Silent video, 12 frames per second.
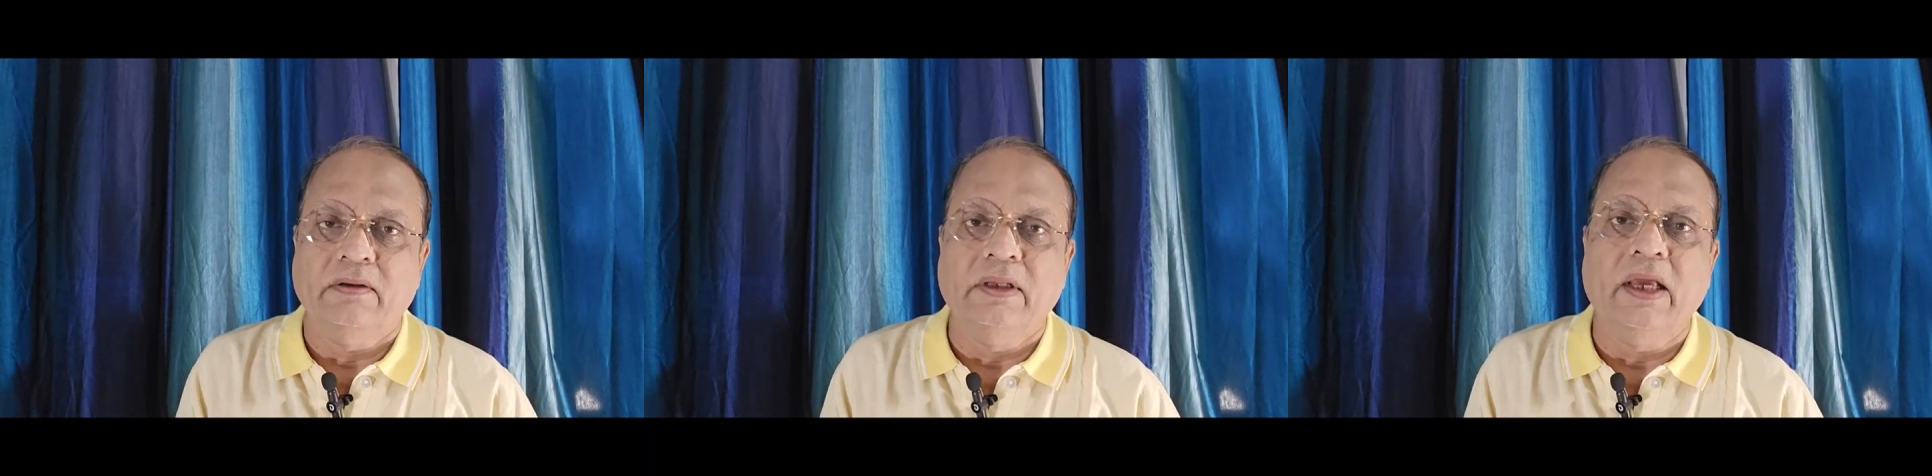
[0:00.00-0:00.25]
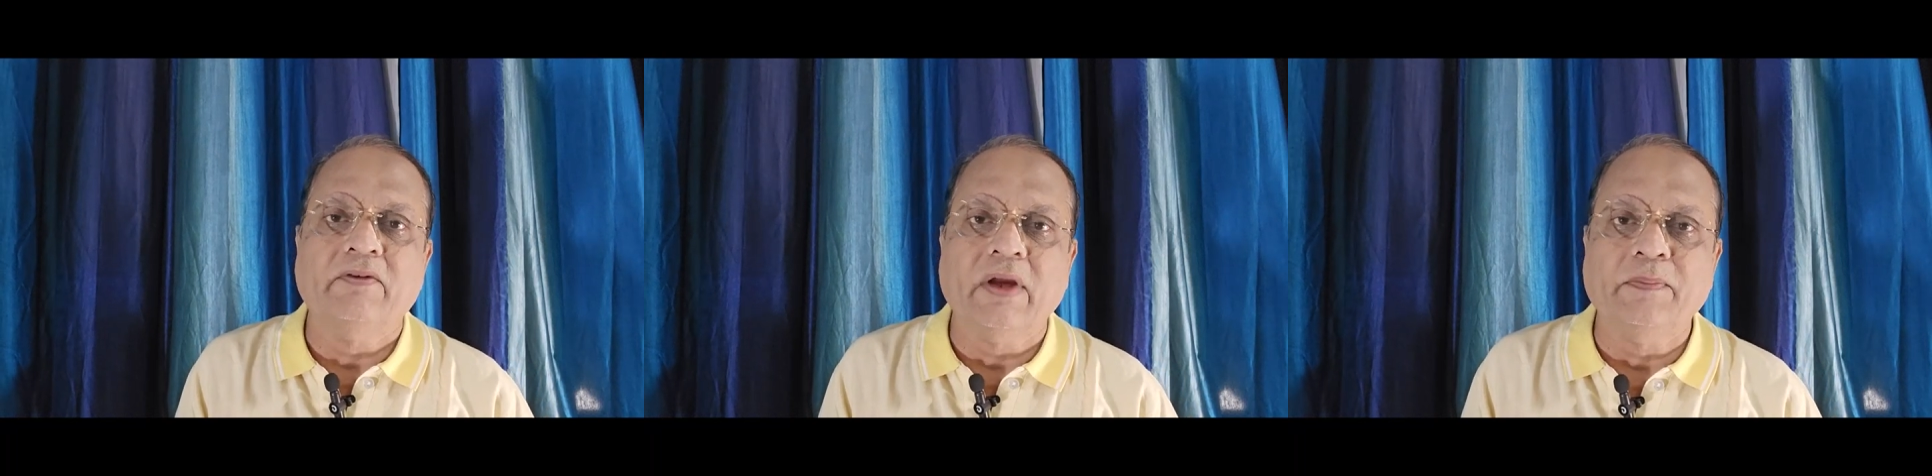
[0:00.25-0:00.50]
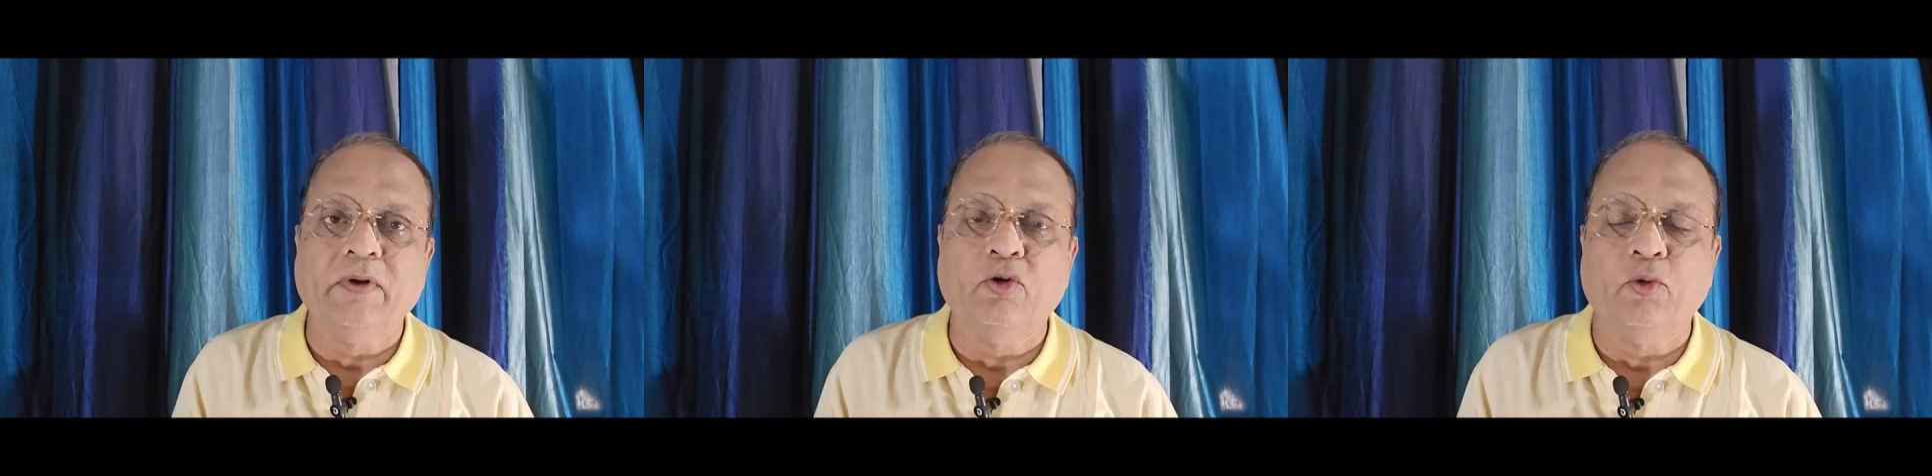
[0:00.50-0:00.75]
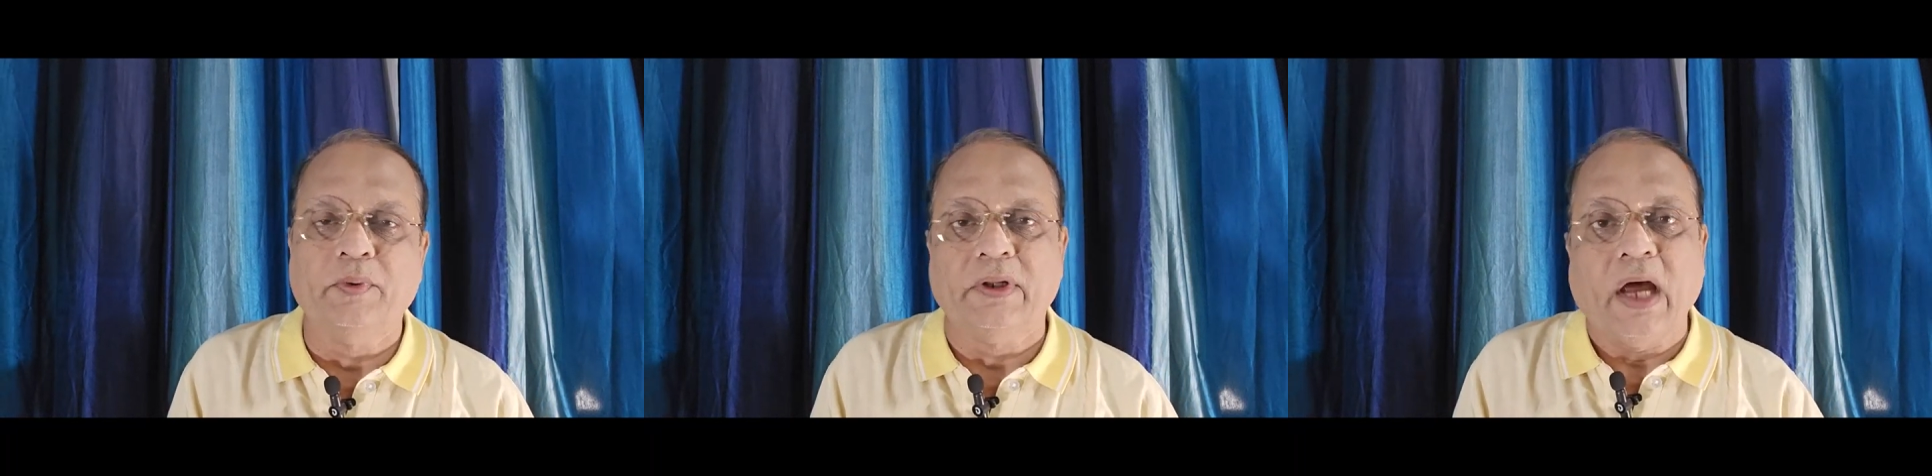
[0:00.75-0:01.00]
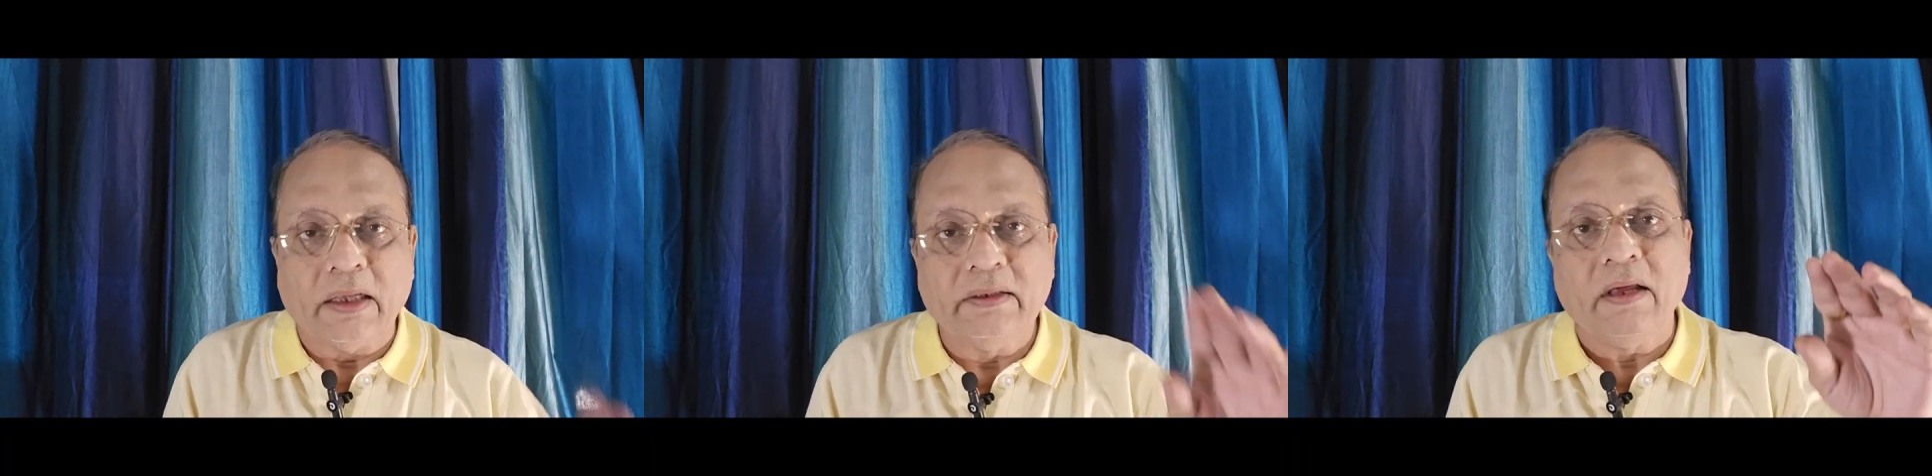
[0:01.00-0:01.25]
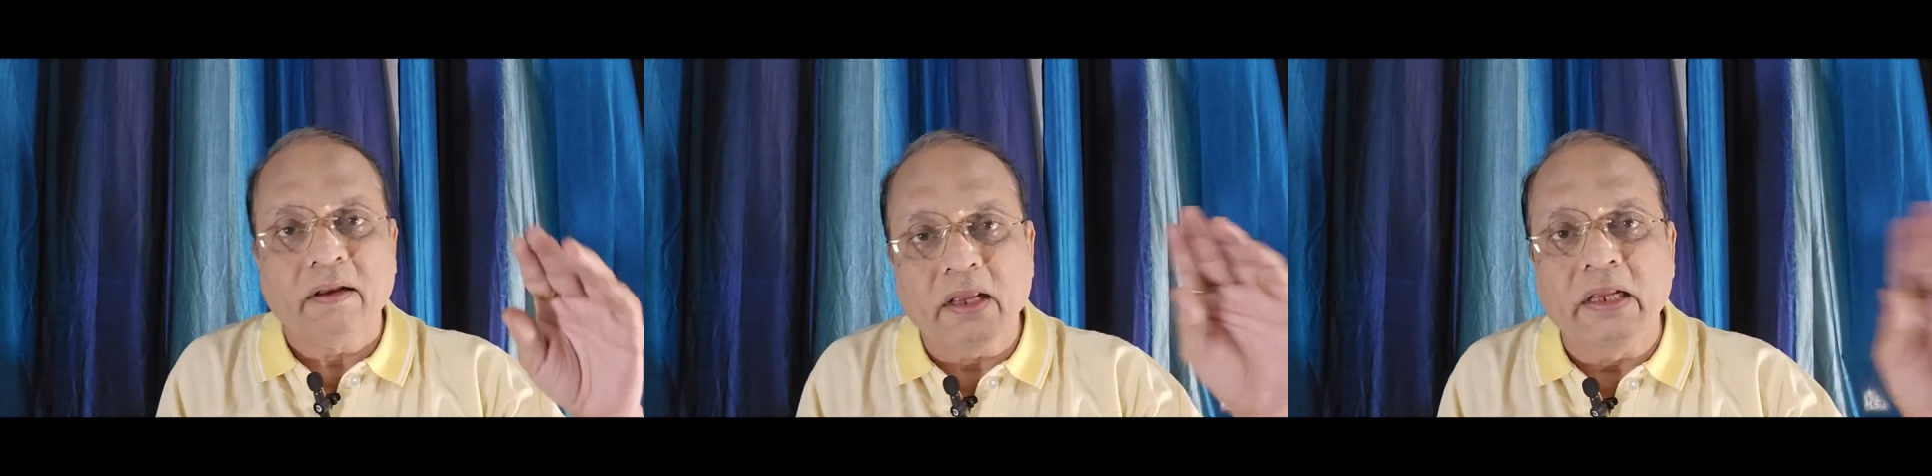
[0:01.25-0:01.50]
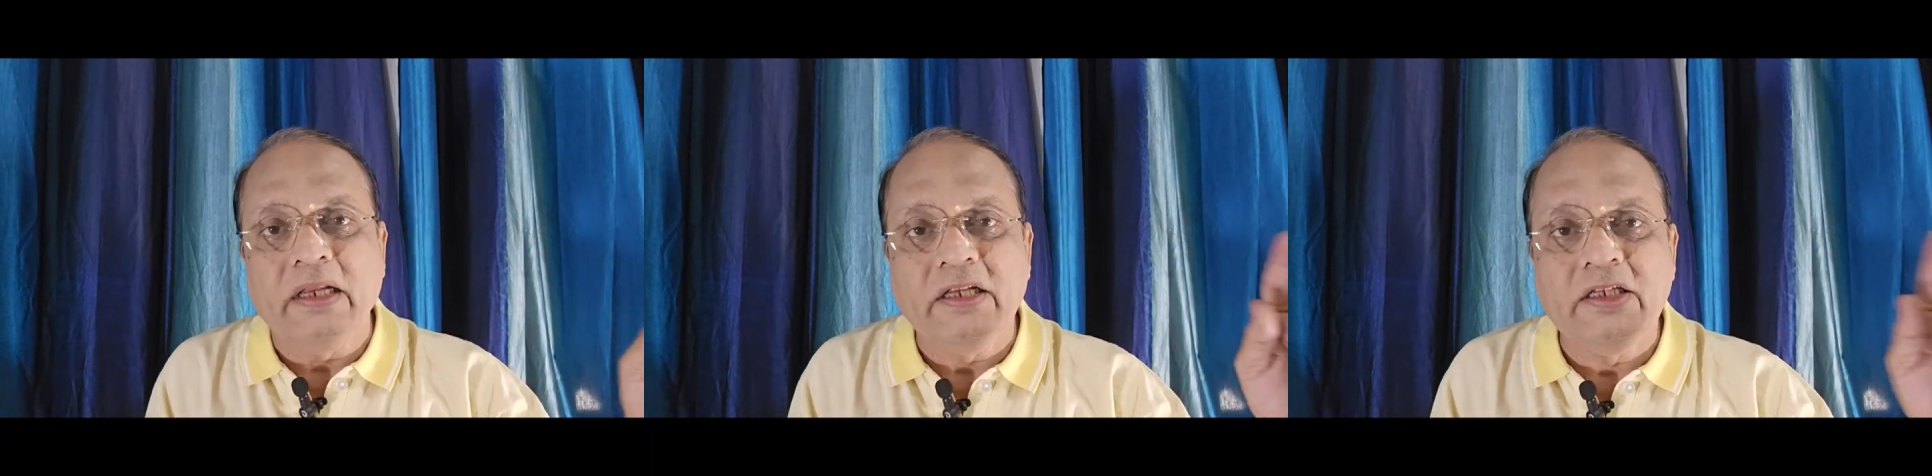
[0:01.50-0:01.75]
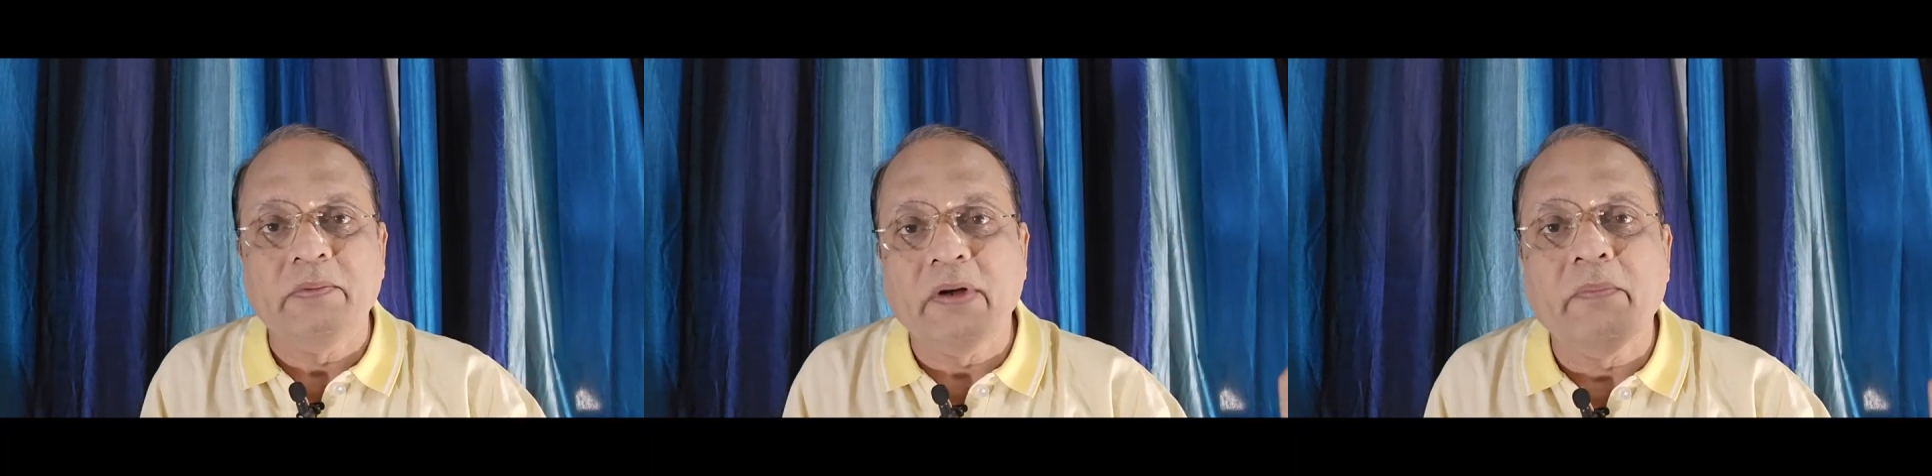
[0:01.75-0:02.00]
they have kept it open. Other
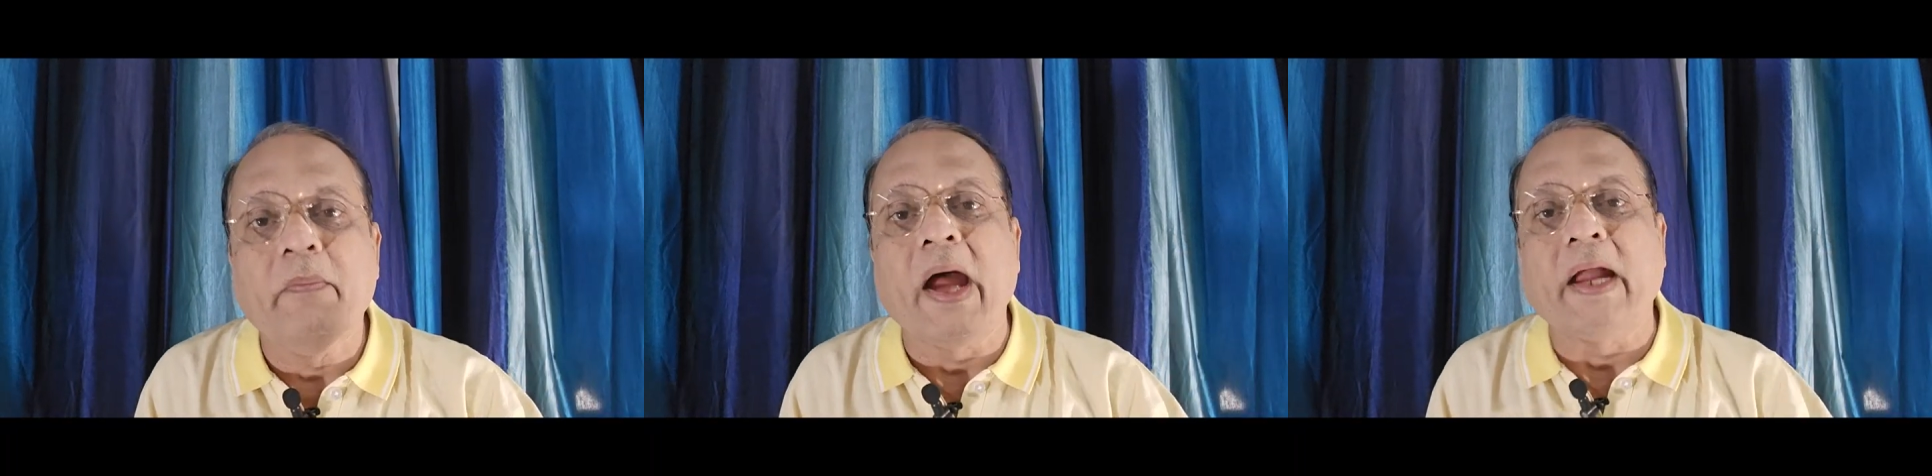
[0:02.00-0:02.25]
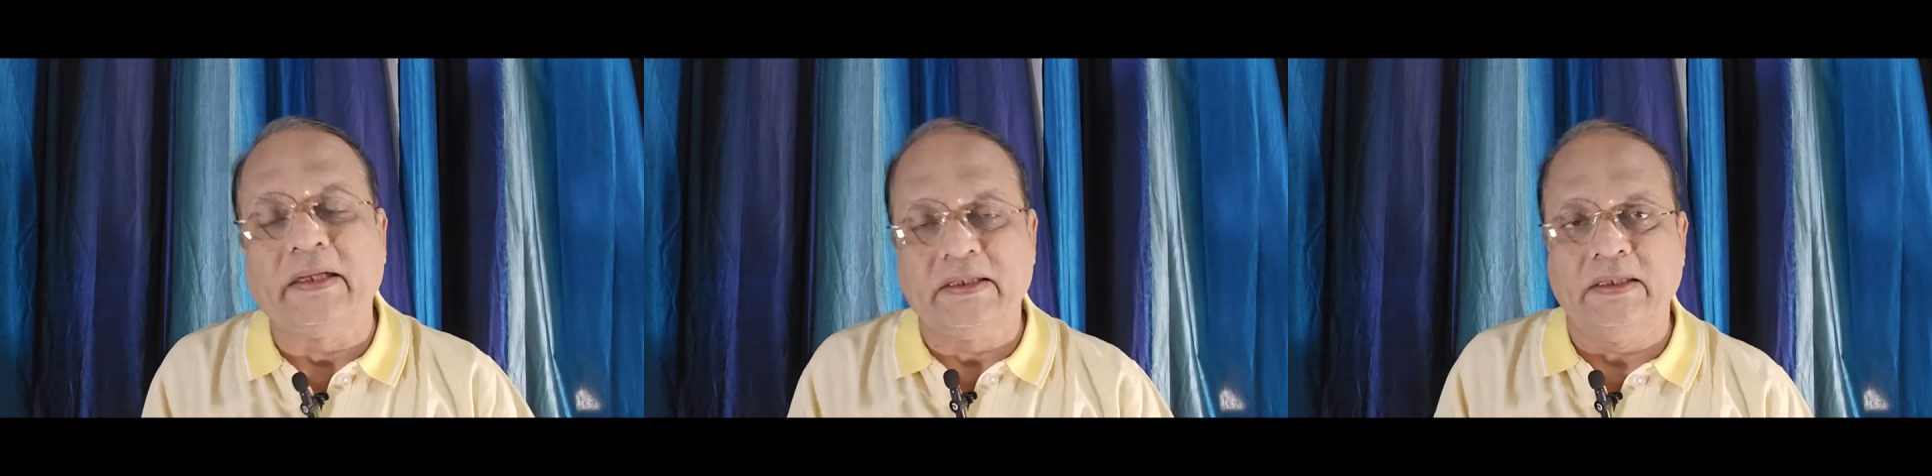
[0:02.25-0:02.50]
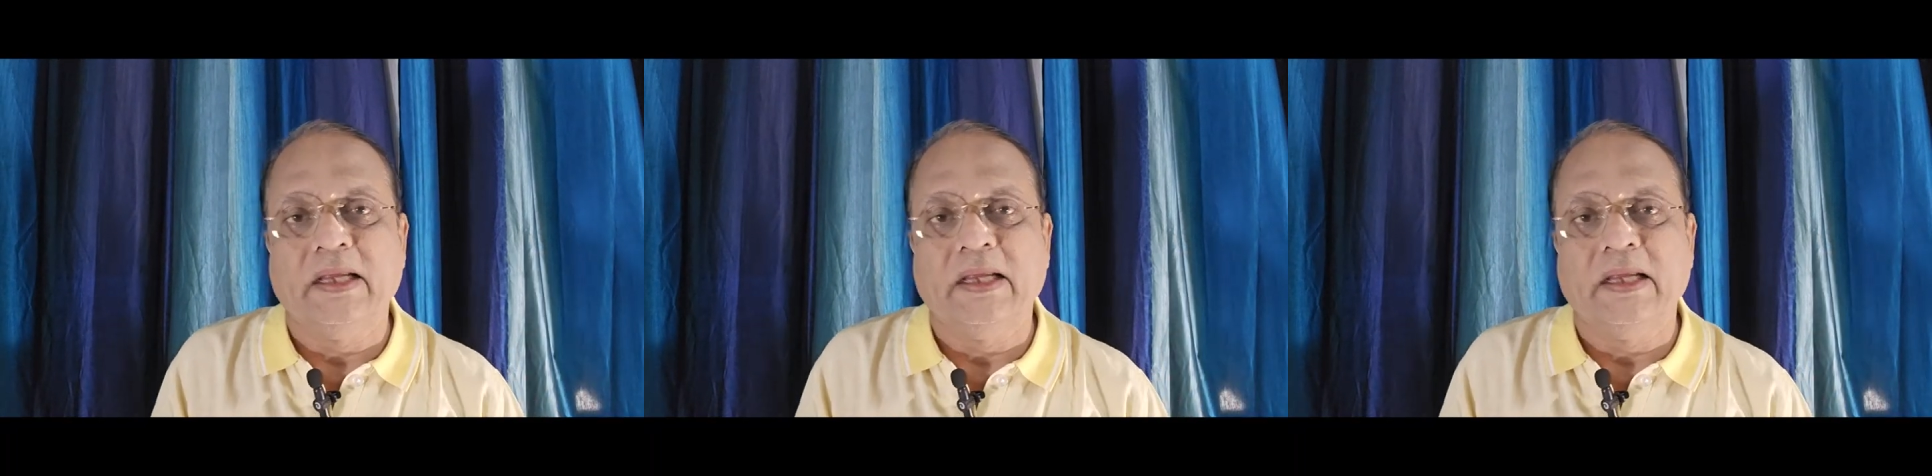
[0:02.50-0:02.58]
eligible banks,